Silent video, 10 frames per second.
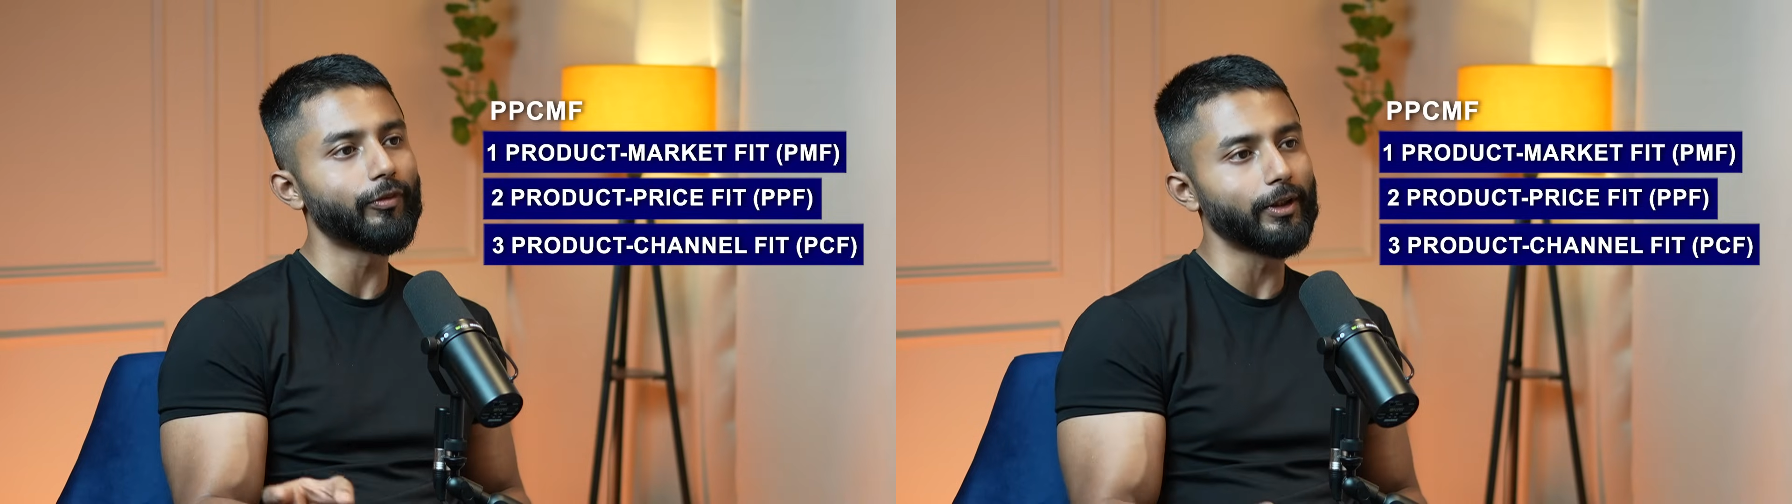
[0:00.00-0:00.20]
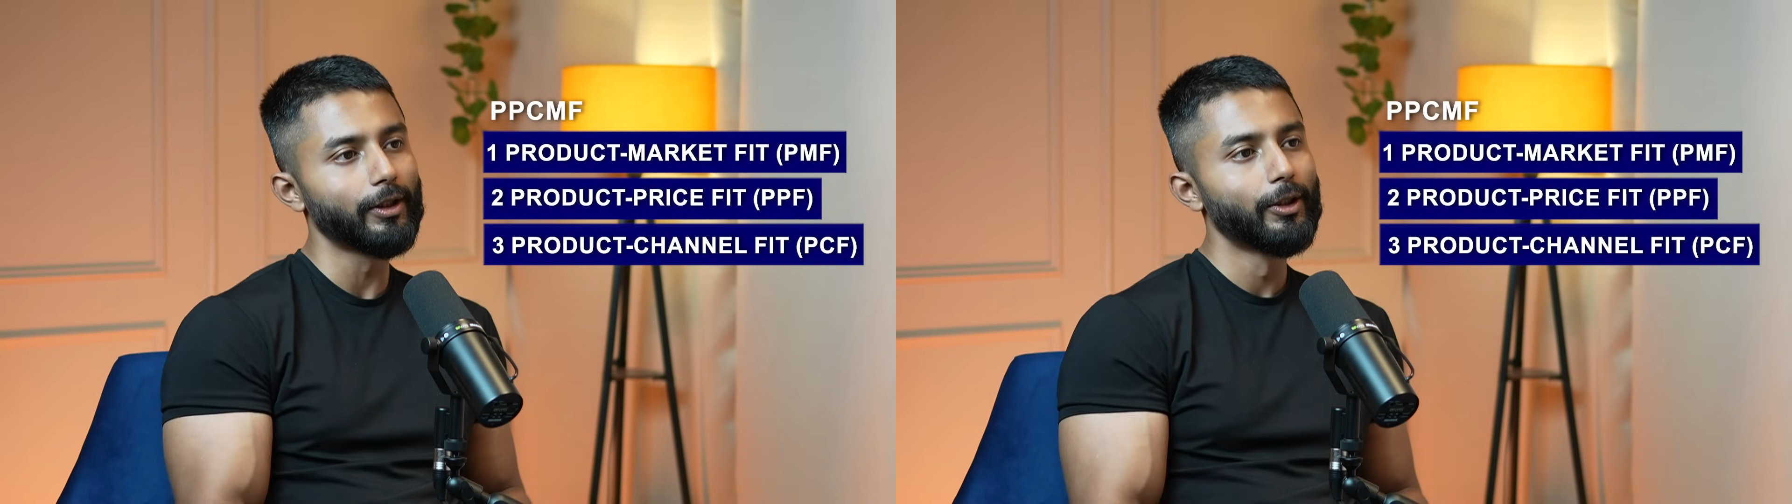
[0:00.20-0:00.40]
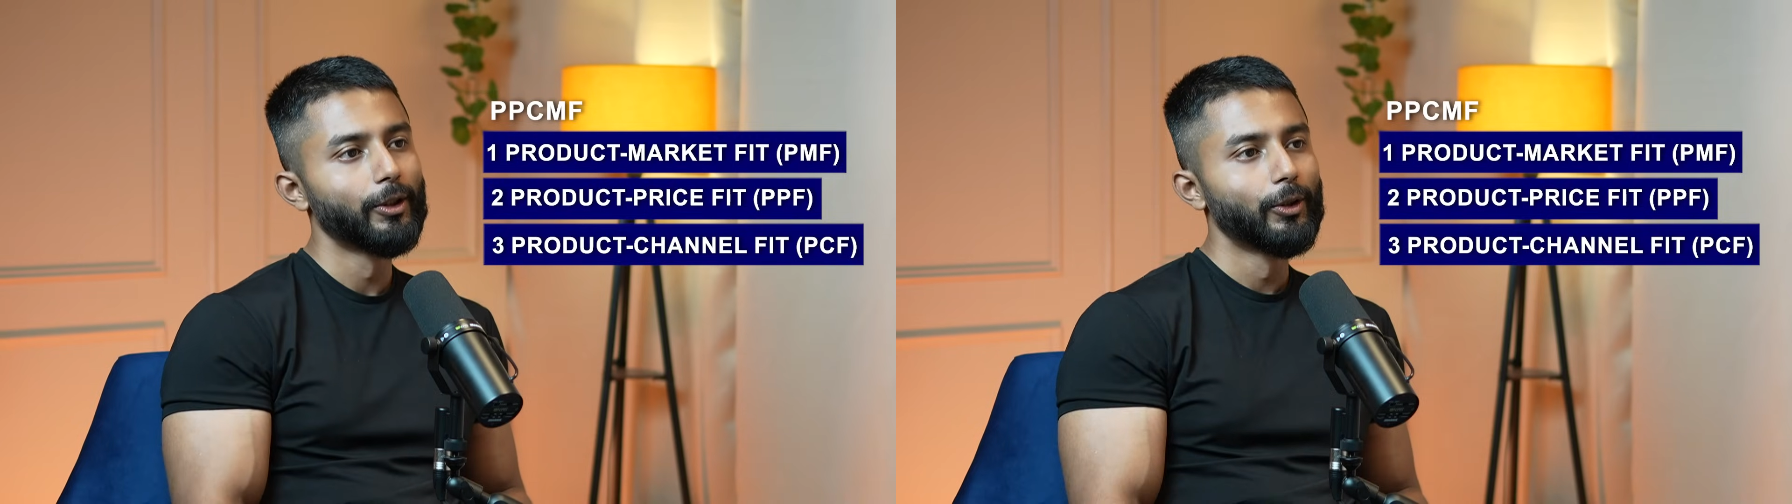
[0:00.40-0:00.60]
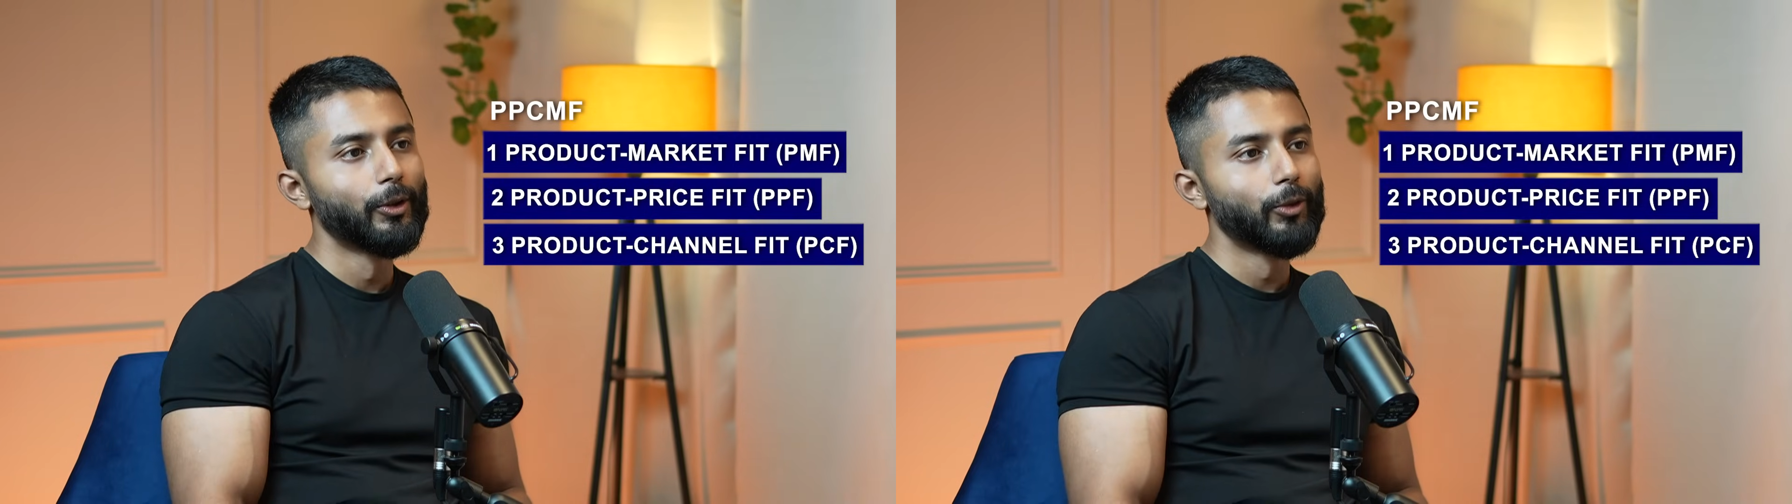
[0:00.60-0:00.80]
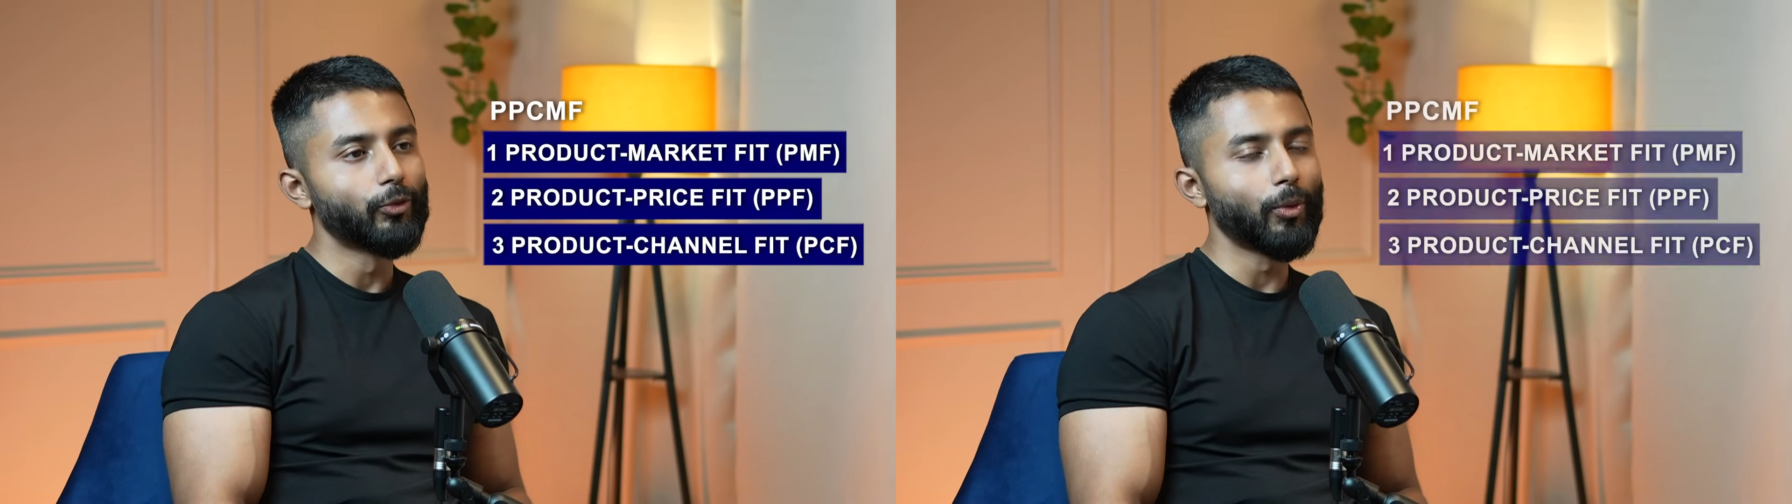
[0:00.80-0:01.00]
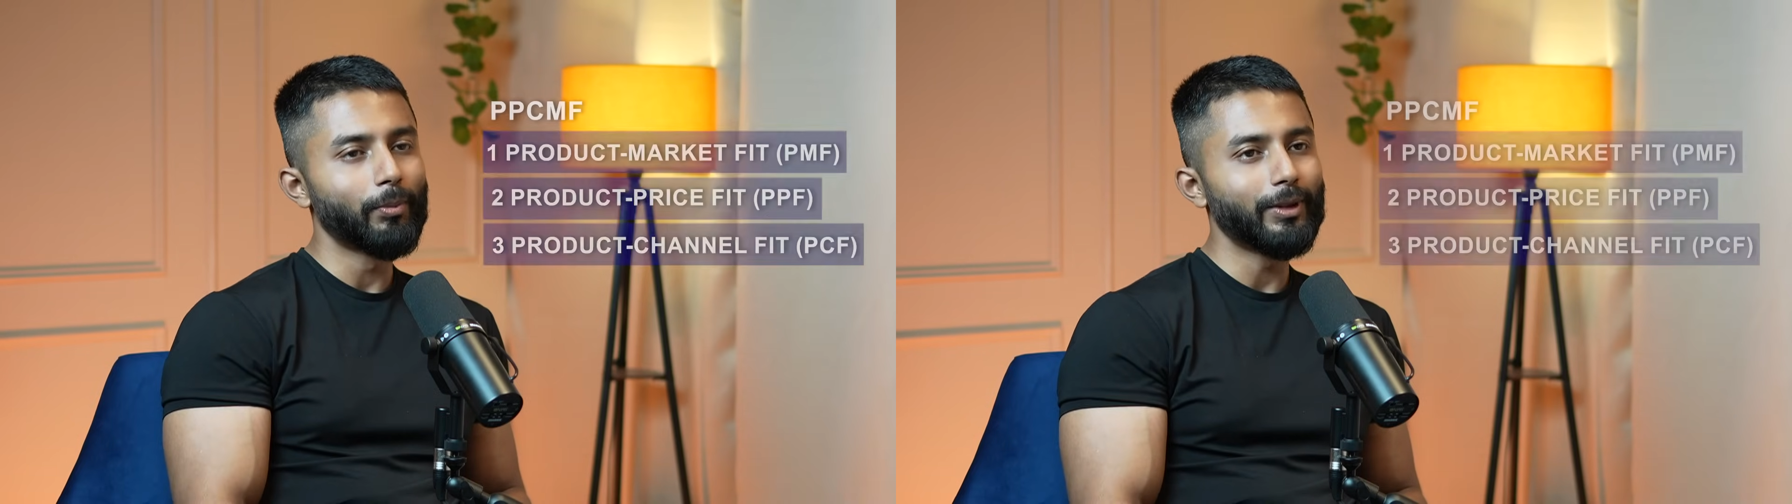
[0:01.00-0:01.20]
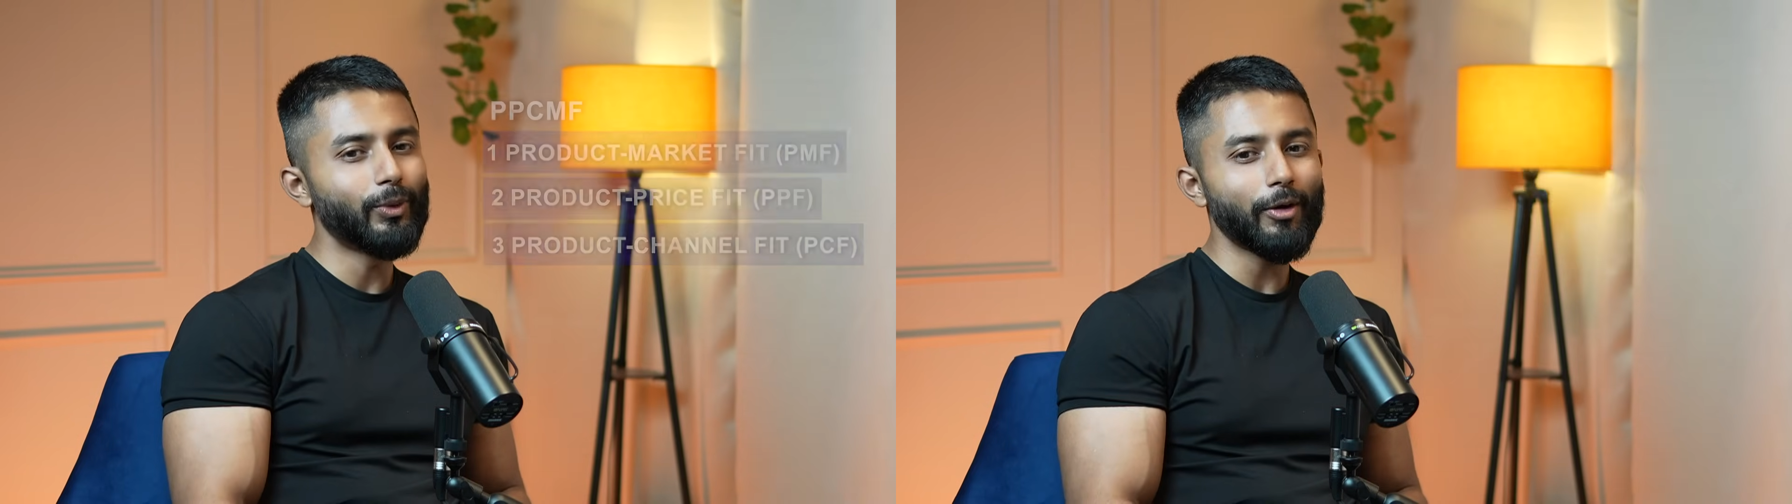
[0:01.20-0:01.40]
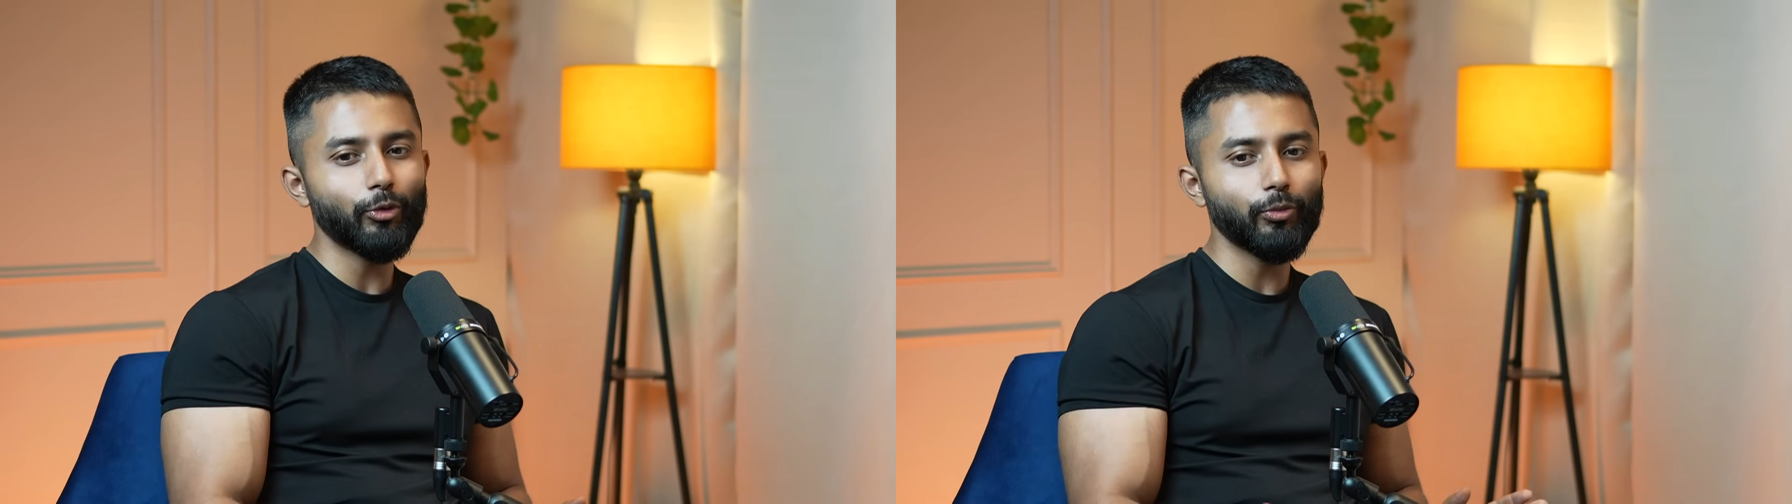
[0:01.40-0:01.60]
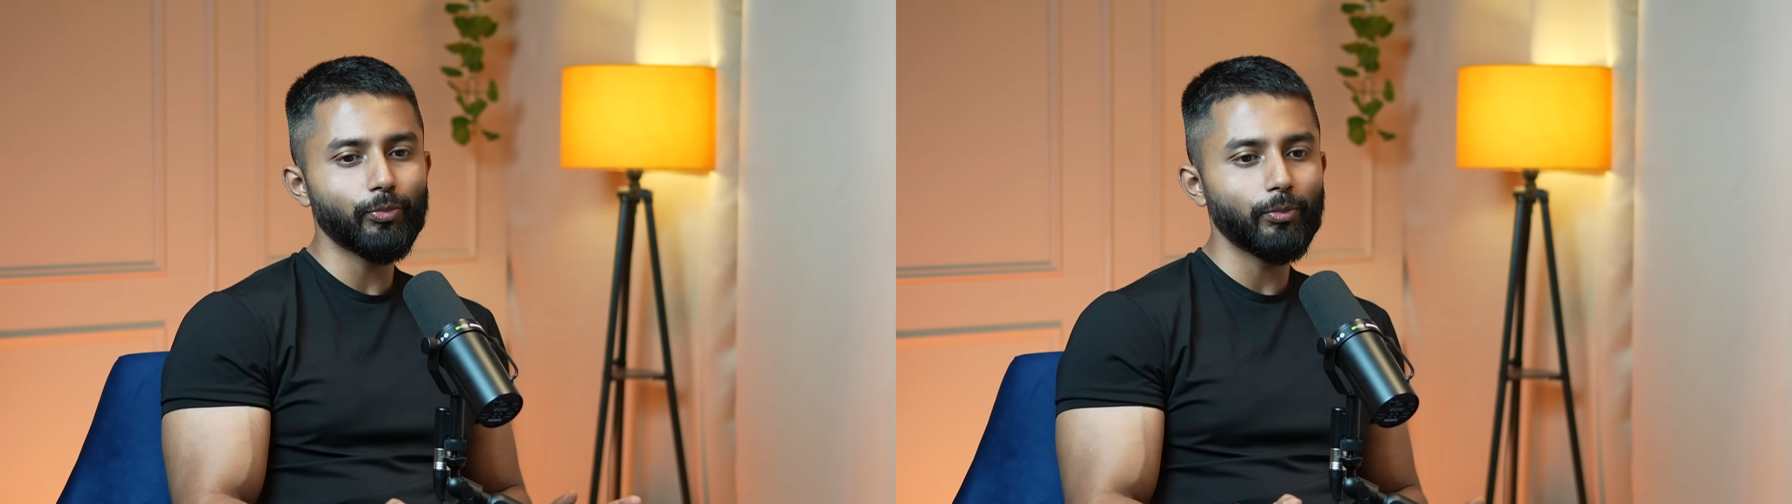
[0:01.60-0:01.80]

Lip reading: fit. So you have to